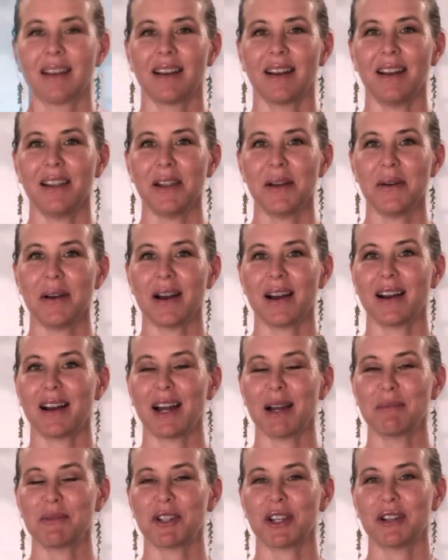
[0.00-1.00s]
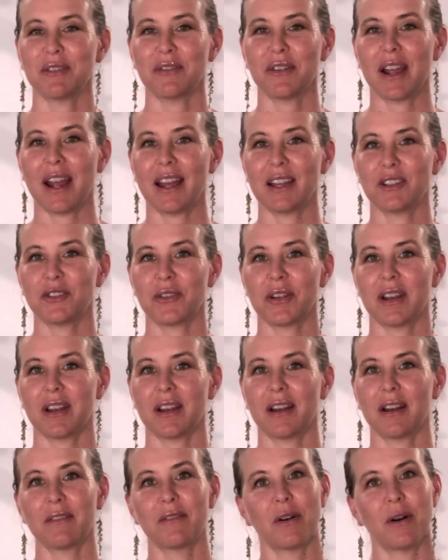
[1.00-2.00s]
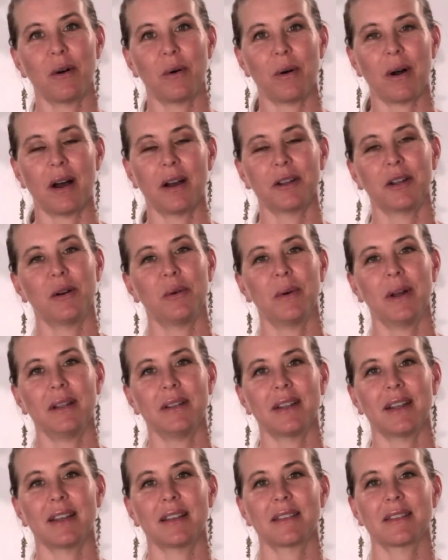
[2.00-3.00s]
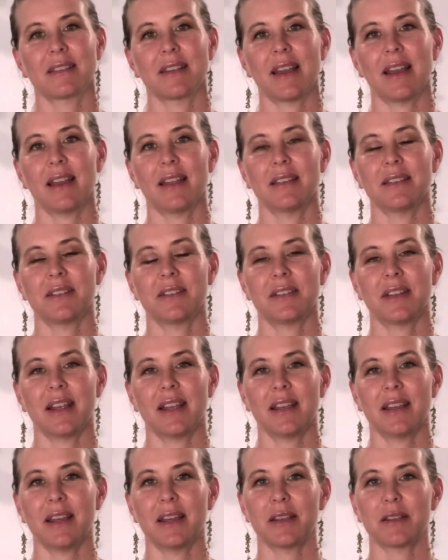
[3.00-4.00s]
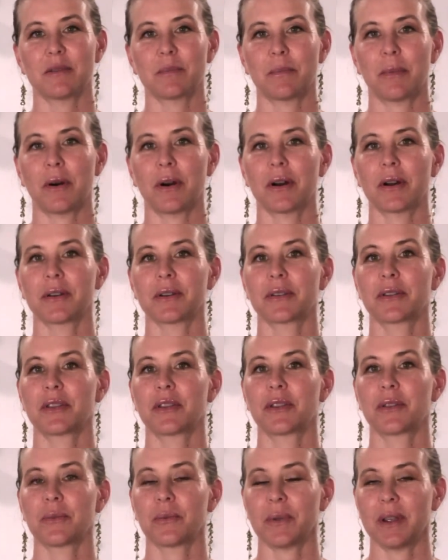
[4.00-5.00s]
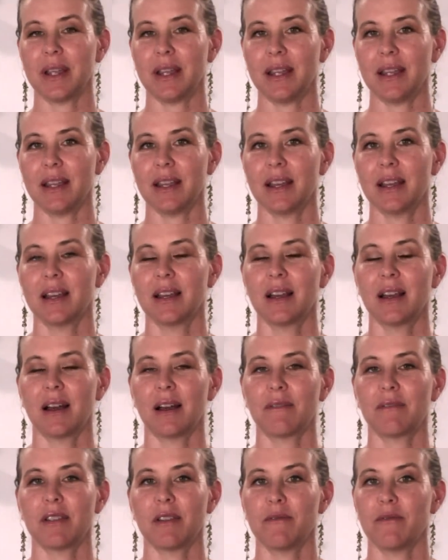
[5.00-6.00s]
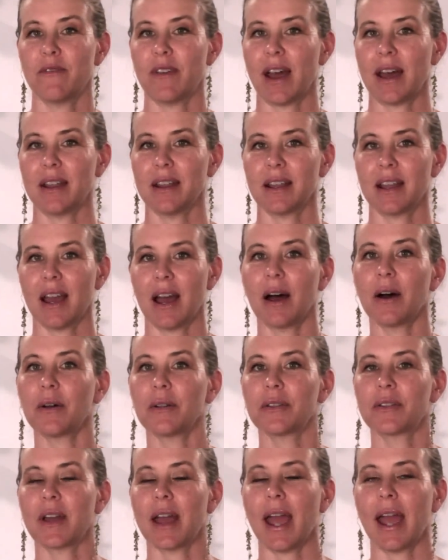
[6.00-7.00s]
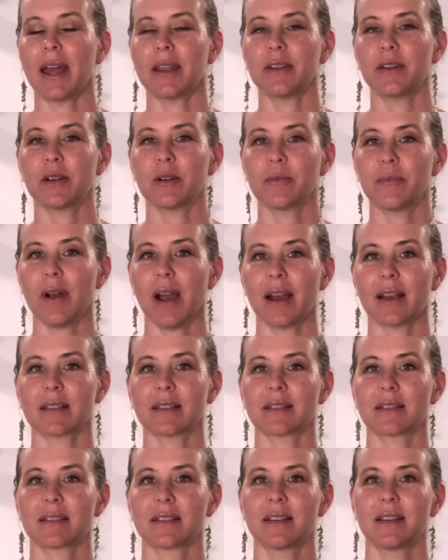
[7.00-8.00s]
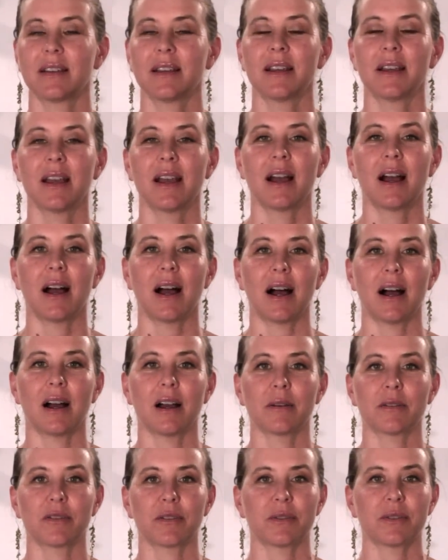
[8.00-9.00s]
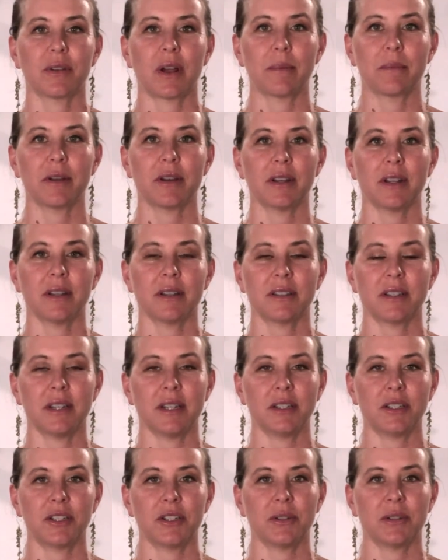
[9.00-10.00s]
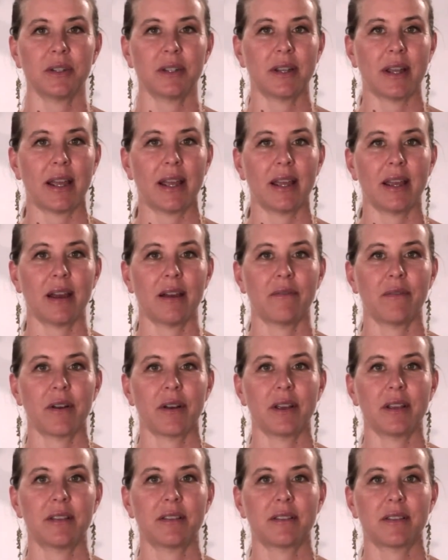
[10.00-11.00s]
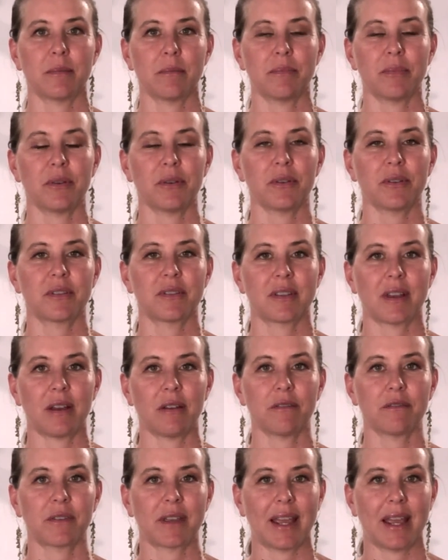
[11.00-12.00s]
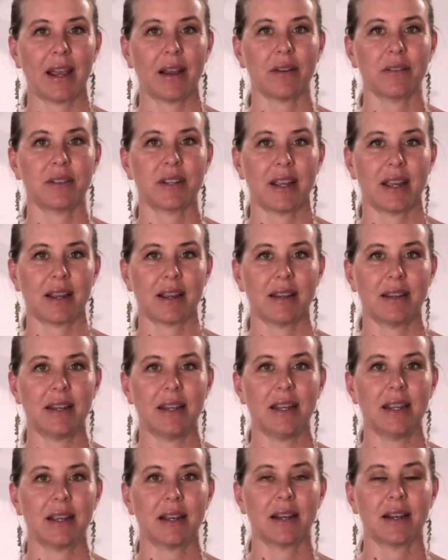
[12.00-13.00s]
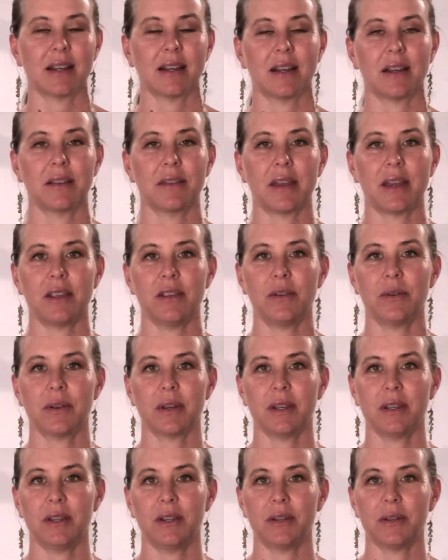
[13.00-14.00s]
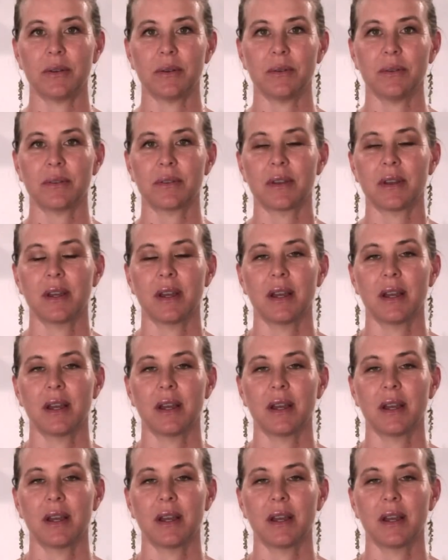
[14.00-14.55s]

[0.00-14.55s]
Aloha, I'm Jennifer Andrea of Ho'ana Wellness, and today is part 3 of lymphatic health and your breasts. So I'm going to teach you today a very simple self-care technique that you can use